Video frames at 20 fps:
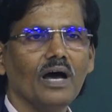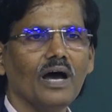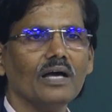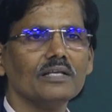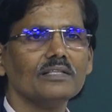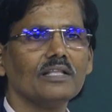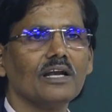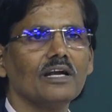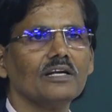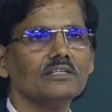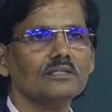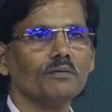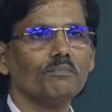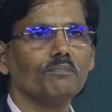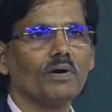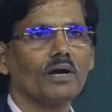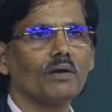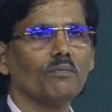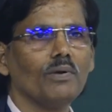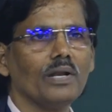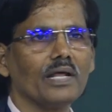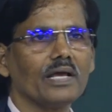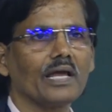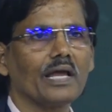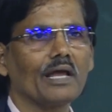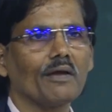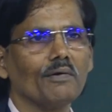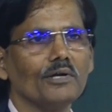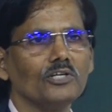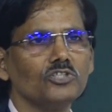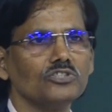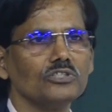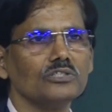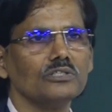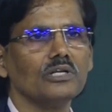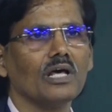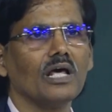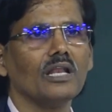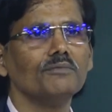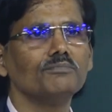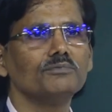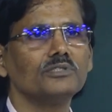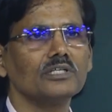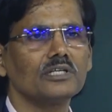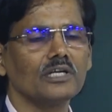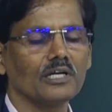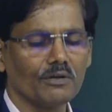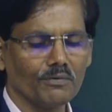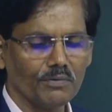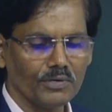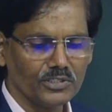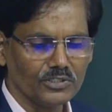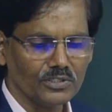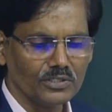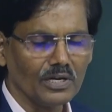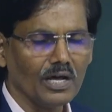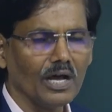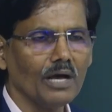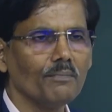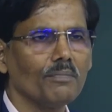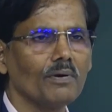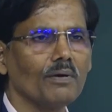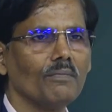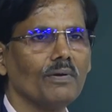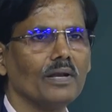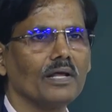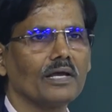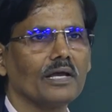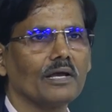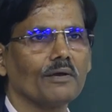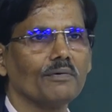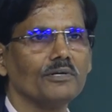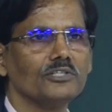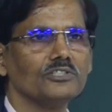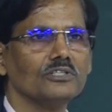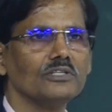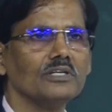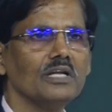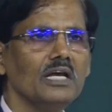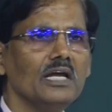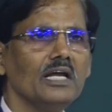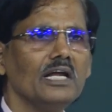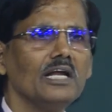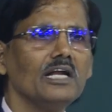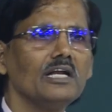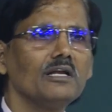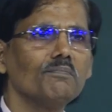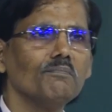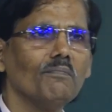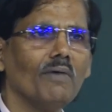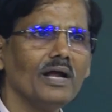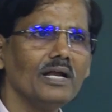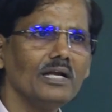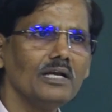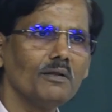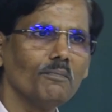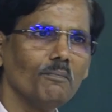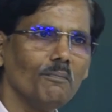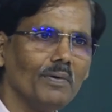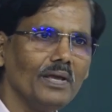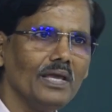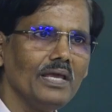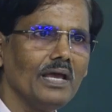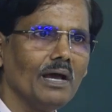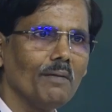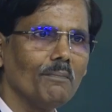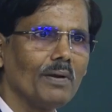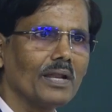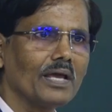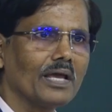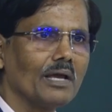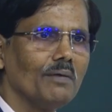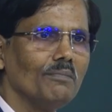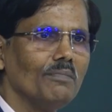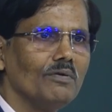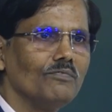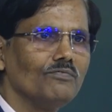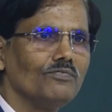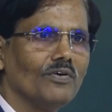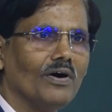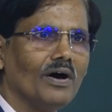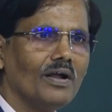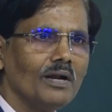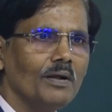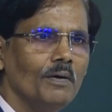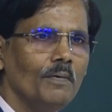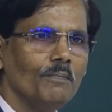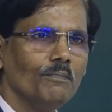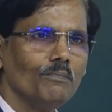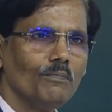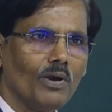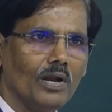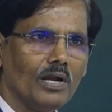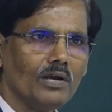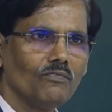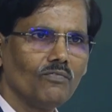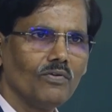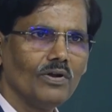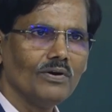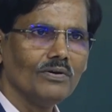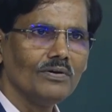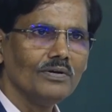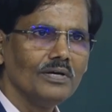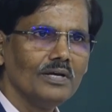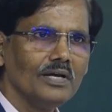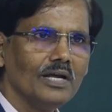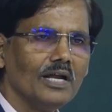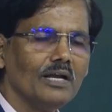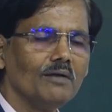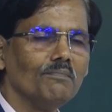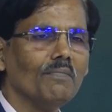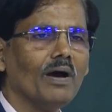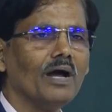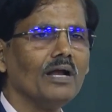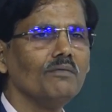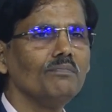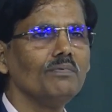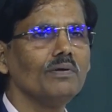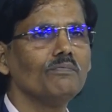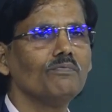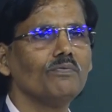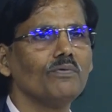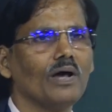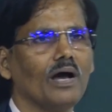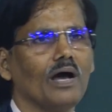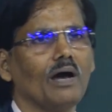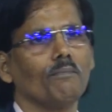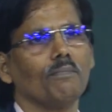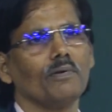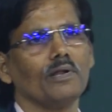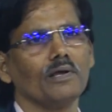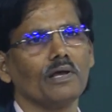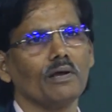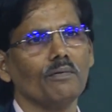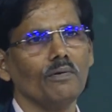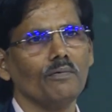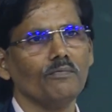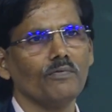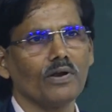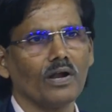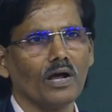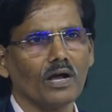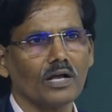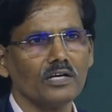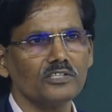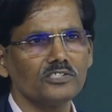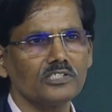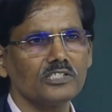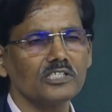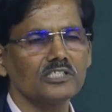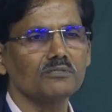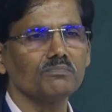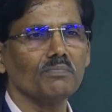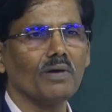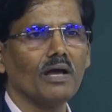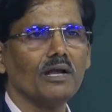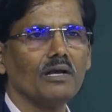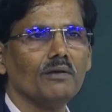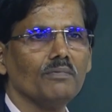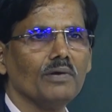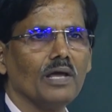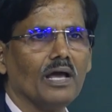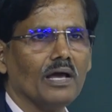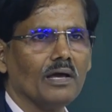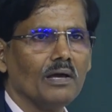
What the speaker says: Either it's a parabolic equation, elliptic equation, hyperbolic equation. It might be applicable for fluid flow. It might be applicable for acoustics, might be